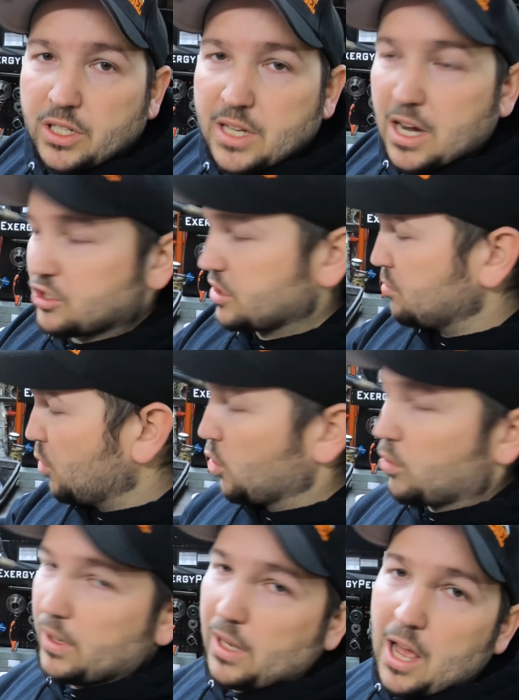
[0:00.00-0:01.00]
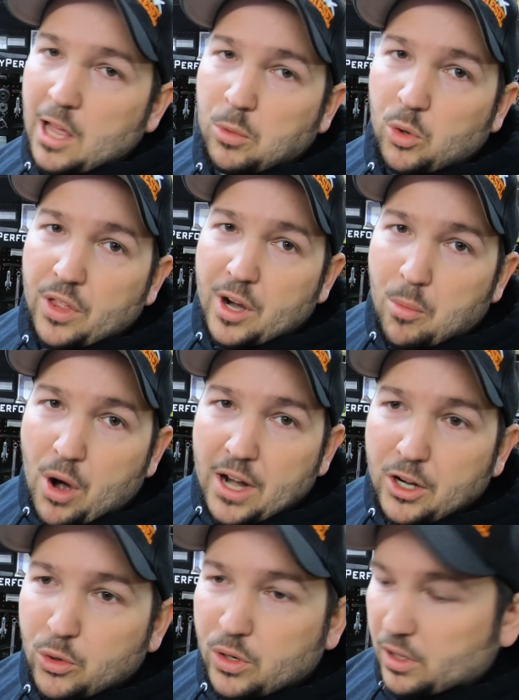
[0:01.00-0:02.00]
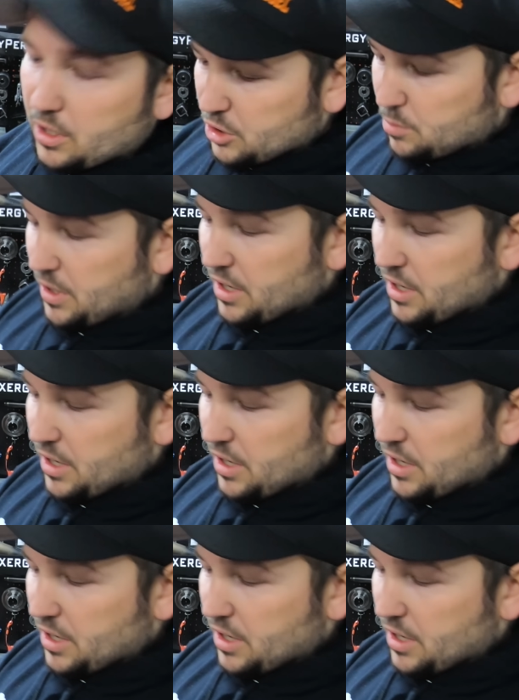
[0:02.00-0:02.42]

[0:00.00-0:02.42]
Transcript: is actually more reliable than a brand new clutch